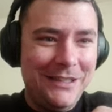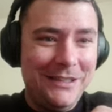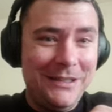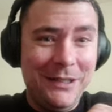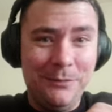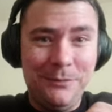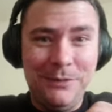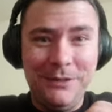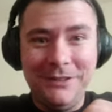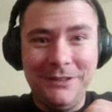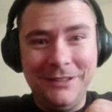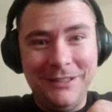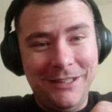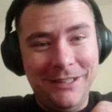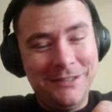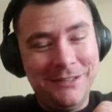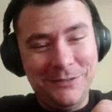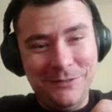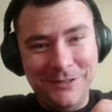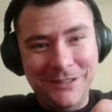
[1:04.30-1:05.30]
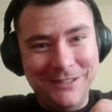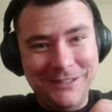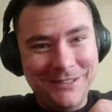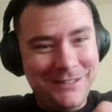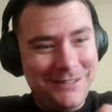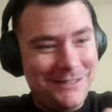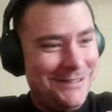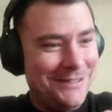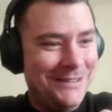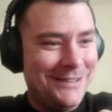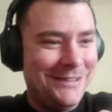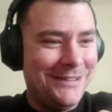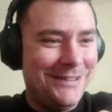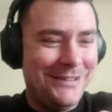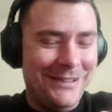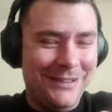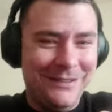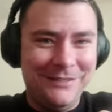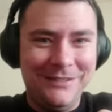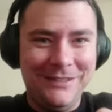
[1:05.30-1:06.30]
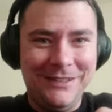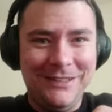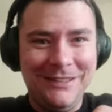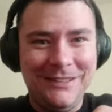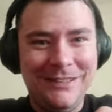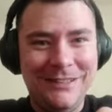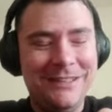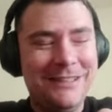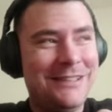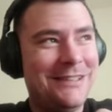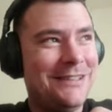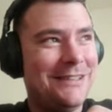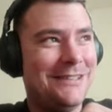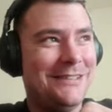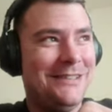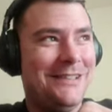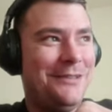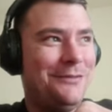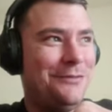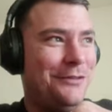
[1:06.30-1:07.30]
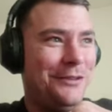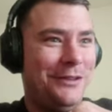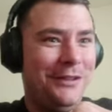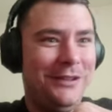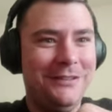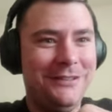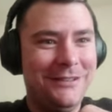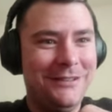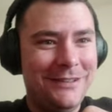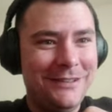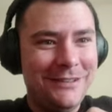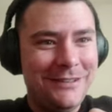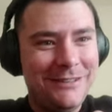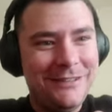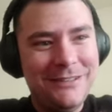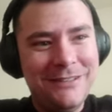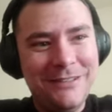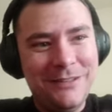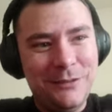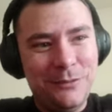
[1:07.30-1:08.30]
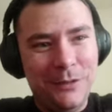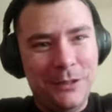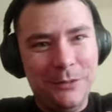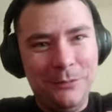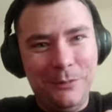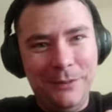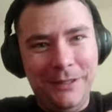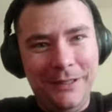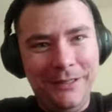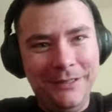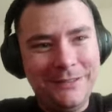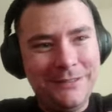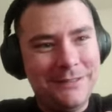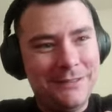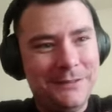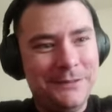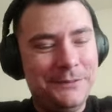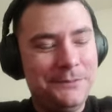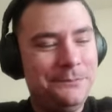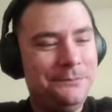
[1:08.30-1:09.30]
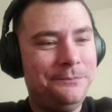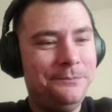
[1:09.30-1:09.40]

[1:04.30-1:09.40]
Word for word: Capital at risk definitely is like 400 one pack, so